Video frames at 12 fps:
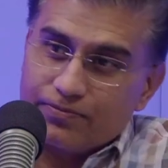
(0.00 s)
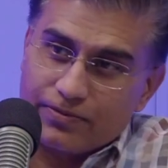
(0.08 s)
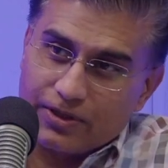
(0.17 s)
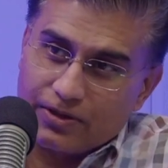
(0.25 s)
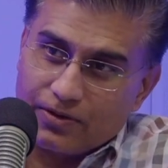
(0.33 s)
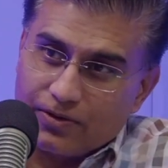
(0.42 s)

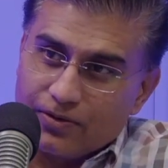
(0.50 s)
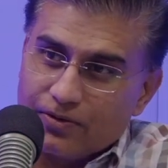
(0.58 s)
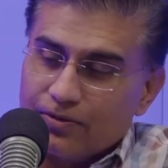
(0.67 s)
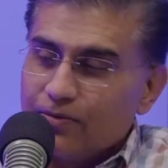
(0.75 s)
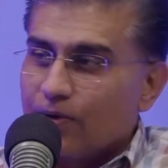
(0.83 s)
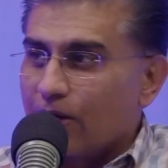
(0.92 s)
you know
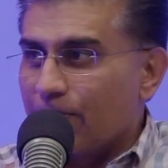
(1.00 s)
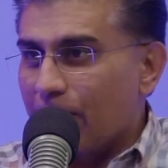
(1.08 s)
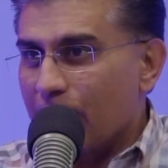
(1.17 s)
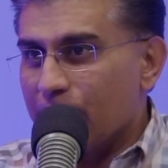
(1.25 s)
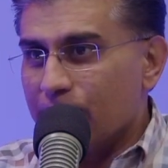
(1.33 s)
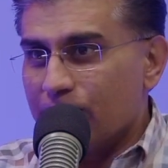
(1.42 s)
you want to ma-
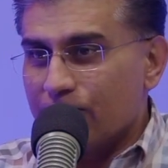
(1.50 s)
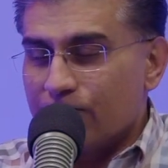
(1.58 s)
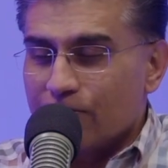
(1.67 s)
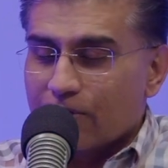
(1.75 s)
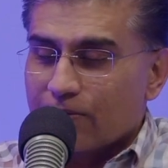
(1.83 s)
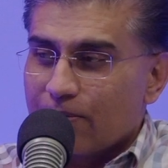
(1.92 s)
if
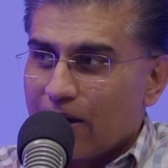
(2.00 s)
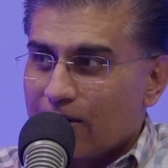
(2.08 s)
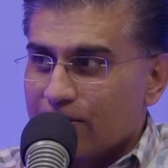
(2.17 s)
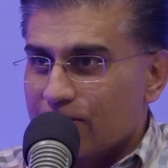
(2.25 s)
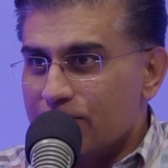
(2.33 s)
you can marry their